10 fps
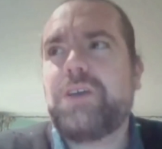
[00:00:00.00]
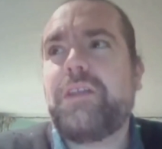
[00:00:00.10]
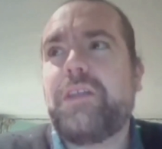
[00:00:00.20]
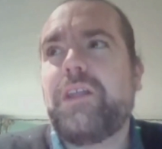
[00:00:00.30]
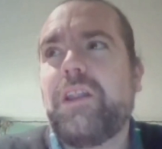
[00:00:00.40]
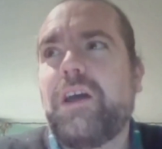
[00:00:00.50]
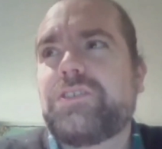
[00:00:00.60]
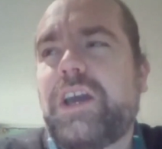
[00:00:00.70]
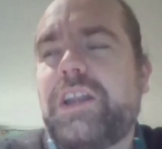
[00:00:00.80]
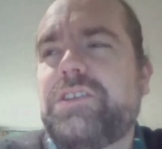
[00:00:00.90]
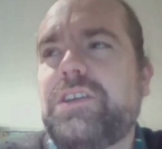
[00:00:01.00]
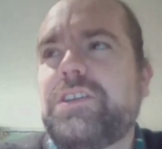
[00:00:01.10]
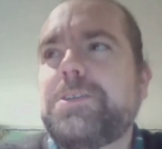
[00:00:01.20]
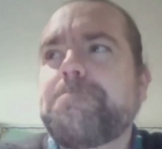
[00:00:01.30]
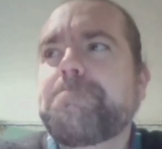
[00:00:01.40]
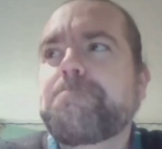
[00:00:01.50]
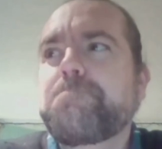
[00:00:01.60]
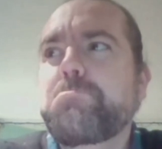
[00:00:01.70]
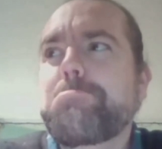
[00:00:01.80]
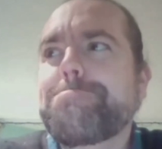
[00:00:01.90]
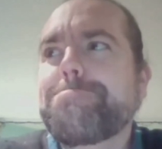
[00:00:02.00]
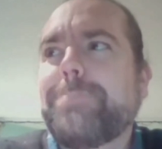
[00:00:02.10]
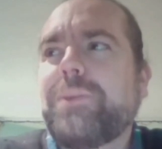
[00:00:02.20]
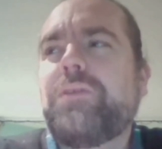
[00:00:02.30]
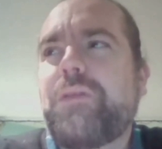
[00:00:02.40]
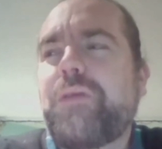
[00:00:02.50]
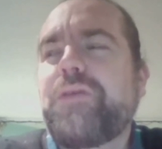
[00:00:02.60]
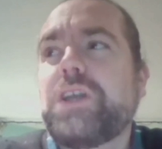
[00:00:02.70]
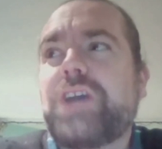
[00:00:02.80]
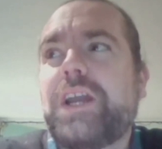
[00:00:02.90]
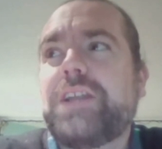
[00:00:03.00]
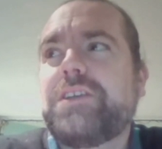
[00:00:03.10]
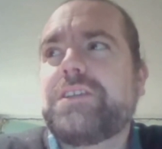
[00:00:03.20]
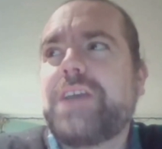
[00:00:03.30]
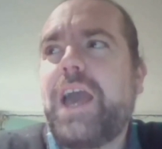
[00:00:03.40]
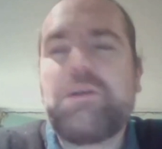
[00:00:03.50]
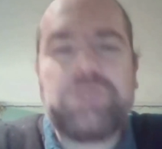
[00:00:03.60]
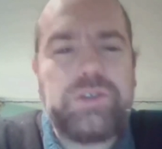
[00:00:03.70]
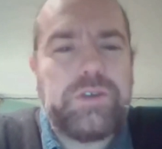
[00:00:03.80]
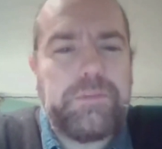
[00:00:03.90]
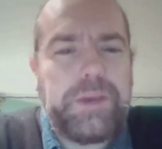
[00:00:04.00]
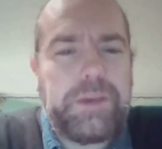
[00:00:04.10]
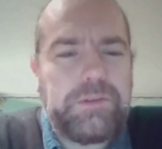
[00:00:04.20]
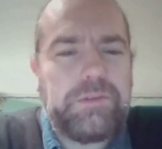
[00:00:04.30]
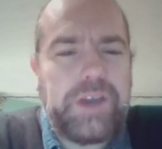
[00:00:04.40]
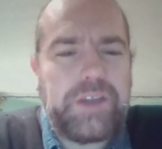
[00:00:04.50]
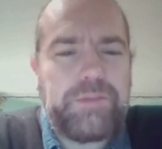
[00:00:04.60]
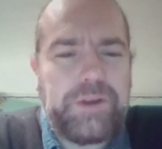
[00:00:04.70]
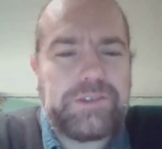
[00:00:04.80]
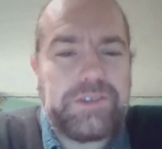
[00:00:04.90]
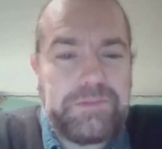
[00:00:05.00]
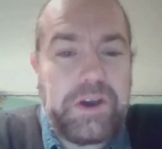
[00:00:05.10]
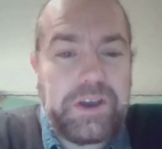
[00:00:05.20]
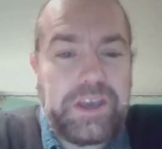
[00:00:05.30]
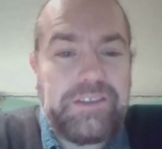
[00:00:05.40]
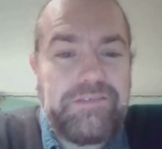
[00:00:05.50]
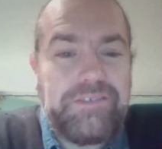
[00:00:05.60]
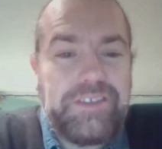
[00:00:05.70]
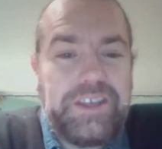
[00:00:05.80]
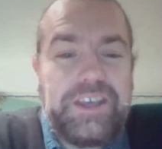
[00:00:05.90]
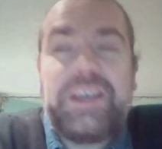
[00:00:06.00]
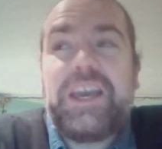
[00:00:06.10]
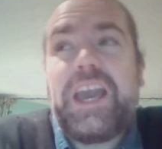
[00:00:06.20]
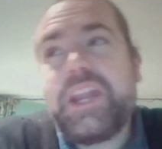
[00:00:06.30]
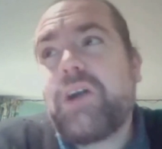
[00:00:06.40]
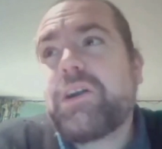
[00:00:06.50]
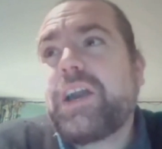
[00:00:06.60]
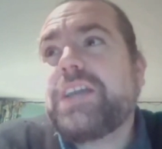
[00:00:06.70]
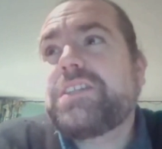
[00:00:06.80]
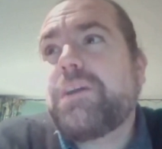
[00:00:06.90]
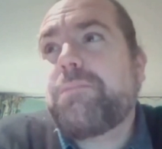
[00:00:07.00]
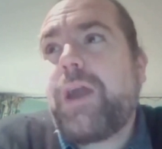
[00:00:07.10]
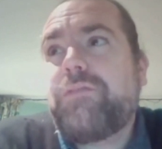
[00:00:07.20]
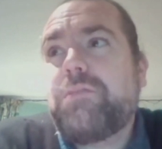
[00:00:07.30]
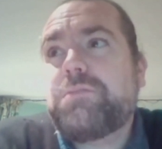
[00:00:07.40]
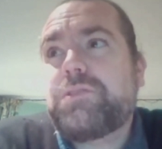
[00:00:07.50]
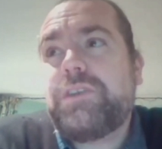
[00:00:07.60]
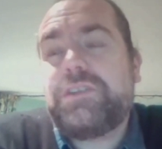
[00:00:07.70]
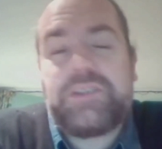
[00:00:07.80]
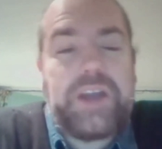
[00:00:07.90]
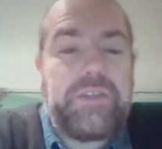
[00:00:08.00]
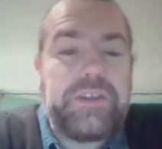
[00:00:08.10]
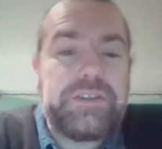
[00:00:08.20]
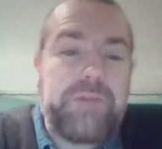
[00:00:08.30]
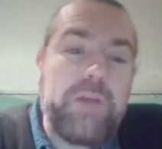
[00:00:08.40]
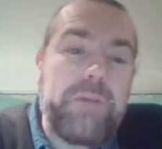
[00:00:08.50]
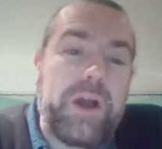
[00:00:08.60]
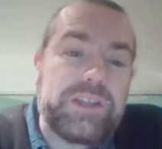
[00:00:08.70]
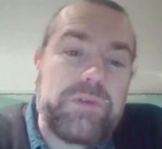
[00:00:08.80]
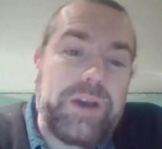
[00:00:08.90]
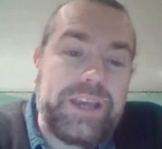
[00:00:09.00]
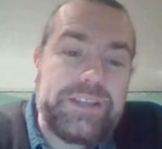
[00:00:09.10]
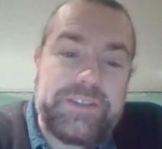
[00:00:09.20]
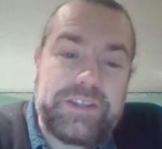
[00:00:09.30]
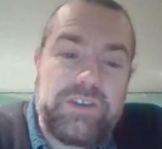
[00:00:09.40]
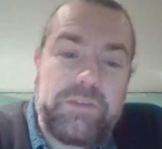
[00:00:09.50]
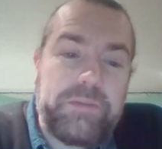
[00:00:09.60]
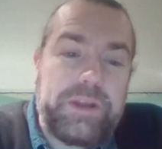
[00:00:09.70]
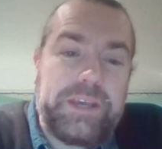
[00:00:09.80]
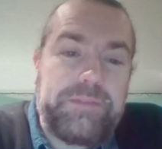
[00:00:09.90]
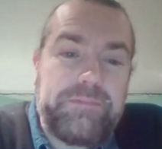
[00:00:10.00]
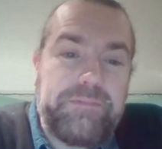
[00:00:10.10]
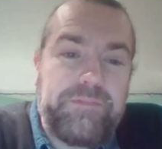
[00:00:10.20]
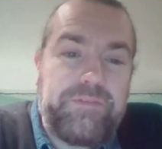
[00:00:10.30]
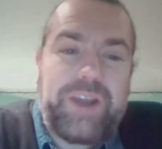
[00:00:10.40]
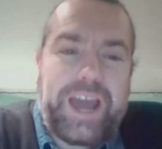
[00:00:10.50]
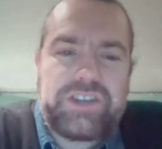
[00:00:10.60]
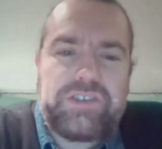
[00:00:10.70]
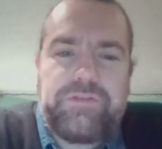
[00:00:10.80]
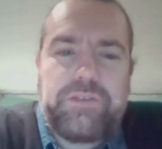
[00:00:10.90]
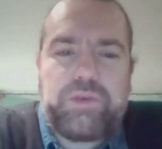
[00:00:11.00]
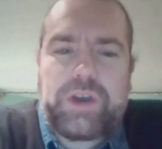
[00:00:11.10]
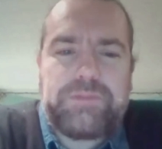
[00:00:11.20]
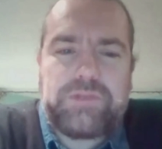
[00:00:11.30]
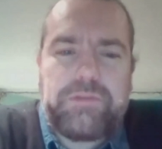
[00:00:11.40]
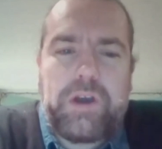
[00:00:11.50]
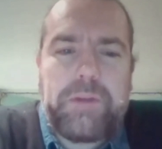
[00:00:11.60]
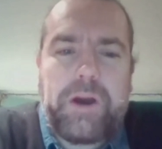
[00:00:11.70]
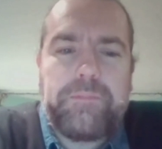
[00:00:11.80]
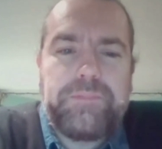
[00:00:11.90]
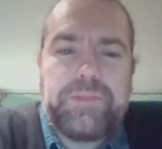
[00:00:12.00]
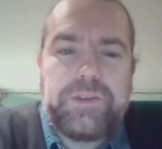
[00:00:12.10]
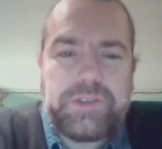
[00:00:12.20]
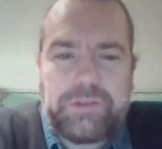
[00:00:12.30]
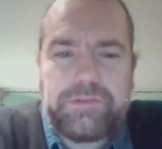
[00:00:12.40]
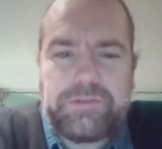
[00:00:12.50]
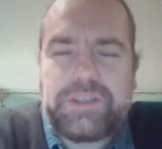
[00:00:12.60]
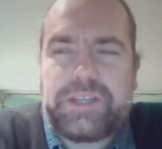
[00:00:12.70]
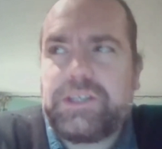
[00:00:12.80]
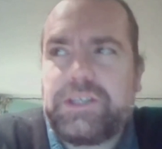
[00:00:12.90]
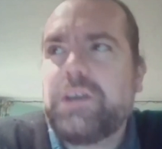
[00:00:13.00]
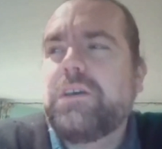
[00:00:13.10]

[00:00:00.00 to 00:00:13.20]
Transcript: And then the last challenge is, the third challenge is how do you compete with all the other products on the market? In our case, some platforms are easier than others. Mobile is quite easy. There's not many full action football games on mobile, so it's easier.